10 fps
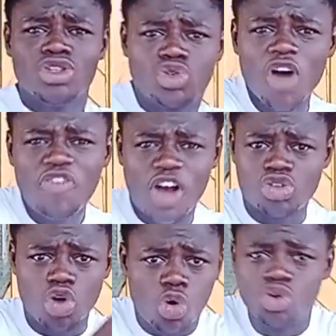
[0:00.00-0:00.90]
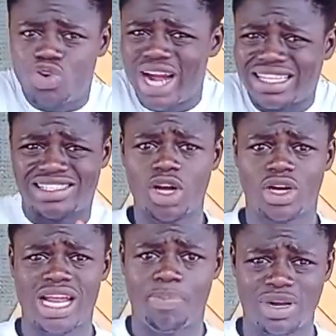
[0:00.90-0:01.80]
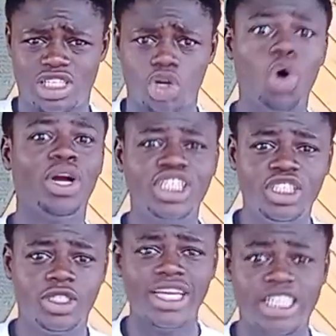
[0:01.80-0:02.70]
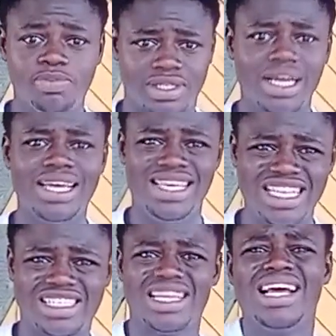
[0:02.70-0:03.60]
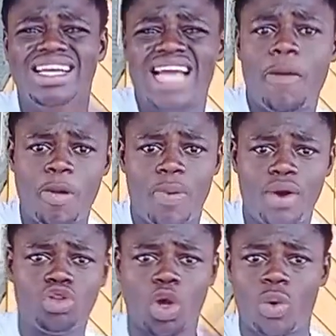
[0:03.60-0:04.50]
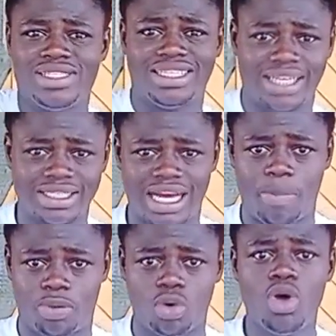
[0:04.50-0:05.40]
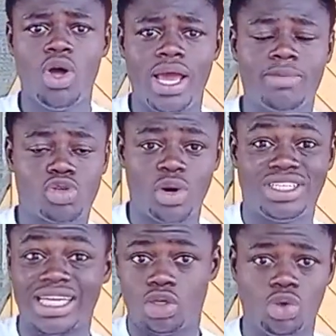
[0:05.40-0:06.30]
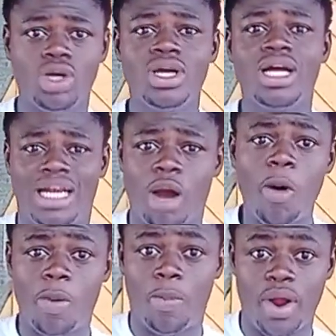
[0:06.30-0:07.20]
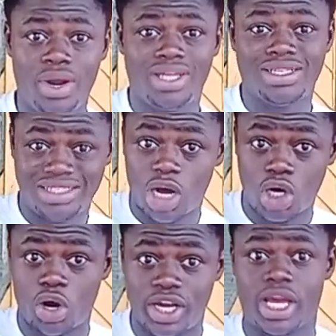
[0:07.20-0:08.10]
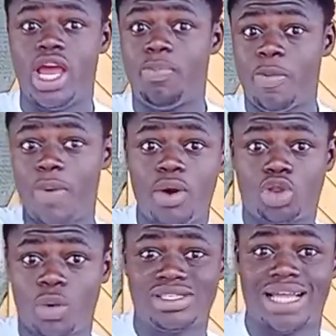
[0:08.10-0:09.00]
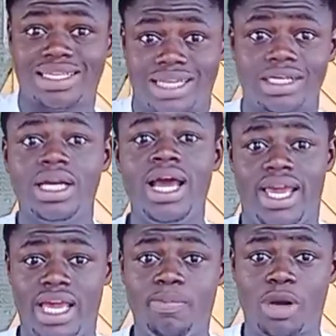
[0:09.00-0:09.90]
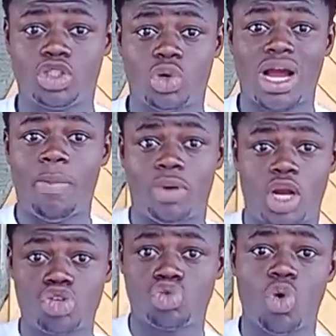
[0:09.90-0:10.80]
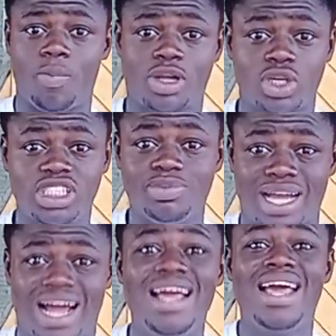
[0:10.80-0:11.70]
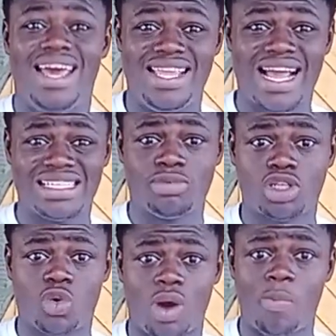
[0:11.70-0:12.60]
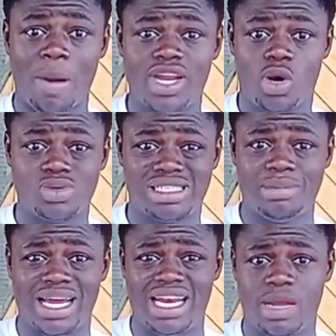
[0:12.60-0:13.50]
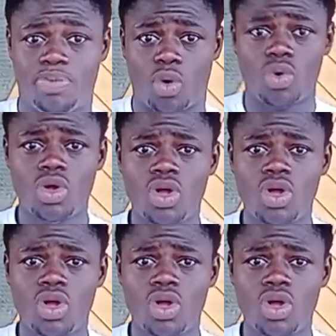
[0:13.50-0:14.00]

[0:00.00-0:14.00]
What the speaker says: so far, so good, right as now, they are branching over Egypt. Yes, they are preparing towards the Chan Cup. No, Chan, no. Now more prepare it now they are preparing towards that time. Yeah, patch your cap on S1, patch your Egypt, and yes, and get a cramp on me. I want 7 day blow.